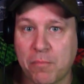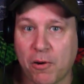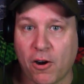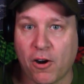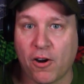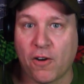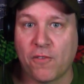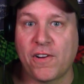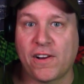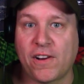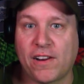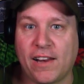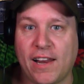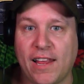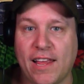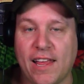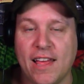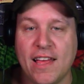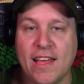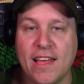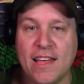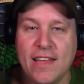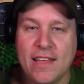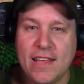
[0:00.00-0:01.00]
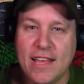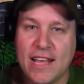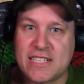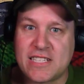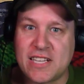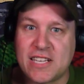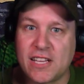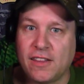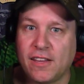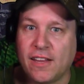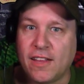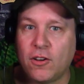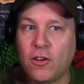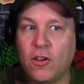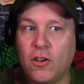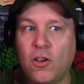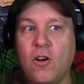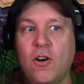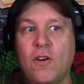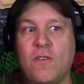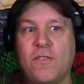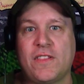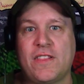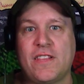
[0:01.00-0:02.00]
perfectly. It's a
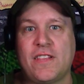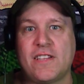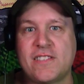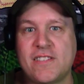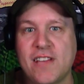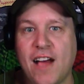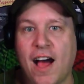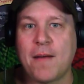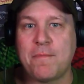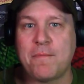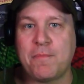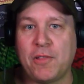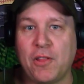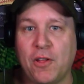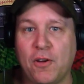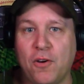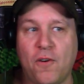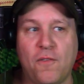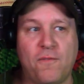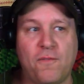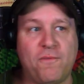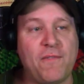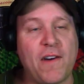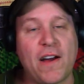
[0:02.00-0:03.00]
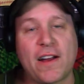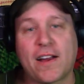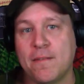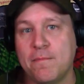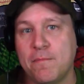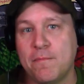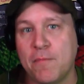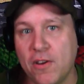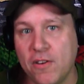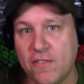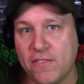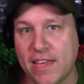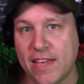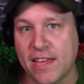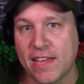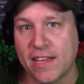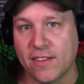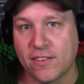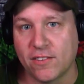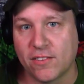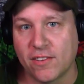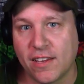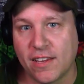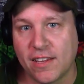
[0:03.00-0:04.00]
little over the top. The whole fucking movie
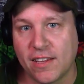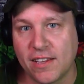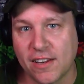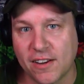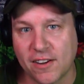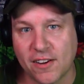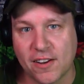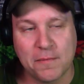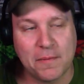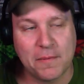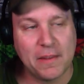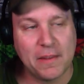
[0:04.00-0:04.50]
is. You know what I